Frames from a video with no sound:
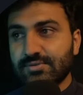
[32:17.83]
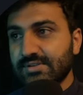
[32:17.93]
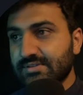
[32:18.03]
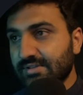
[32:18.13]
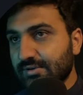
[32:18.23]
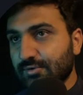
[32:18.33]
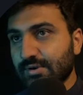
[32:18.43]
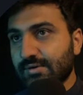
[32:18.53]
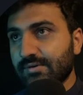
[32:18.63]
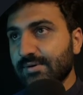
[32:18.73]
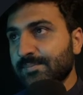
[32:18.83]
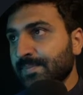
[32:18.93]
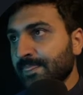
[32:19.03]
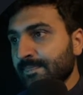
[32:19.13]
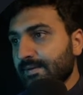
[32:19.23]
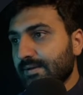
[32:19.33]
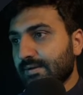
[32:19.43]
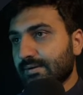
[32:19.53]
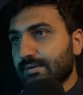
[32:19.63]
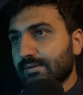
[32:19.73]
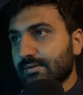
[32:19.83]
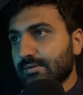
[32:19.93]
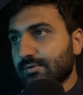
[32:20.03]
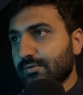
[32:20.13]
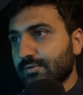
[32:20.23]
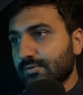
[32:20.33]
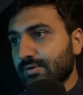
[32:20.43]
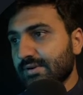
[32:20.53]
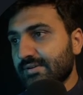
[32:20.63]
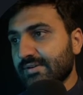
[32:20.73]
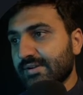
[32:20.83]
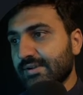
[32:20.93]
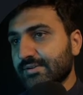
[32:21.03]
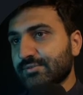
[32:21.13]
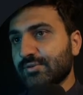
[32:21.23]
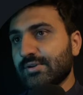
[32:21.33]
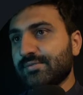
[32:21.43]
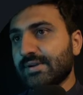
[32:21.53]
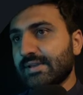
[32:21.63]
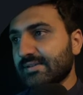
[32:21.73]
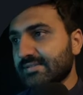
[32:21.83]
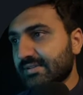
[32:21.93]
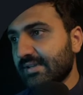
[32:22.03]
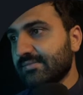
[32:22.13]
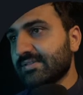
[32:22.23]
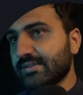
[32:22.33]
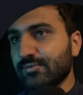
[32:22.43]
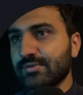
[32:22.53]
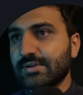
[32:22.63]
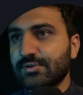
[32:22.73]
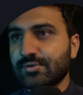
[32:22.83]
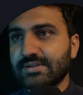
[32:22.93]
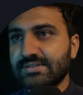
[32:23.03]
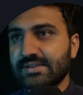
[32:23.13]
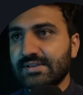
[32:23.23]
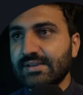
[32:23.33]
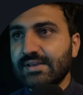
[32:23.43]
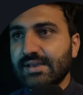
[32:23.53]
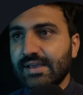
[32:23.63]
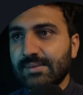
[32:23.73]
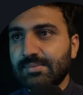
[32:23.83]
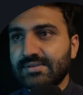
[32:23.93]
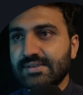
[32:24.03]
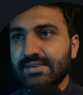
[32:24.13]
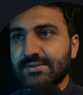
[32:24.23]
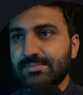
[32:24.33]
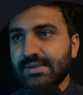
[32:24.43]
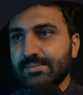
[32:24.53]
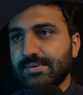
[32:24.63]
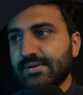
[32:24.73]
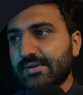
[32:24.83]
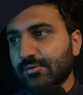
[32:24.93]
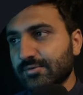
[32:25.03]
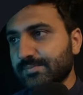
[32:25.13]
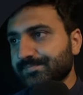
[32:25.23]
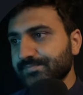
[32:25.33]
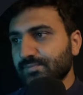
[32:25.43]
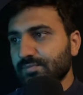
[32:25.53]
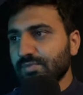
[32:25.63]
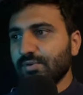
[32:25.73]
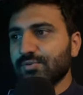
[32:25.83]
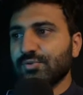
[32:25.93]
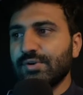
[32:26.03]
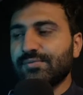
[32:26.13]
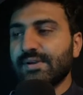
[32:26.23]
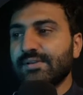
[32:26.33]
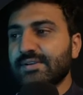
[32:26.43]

this thing on our code editor here. So if I just save this out, you can see ABC is being printed out. So if I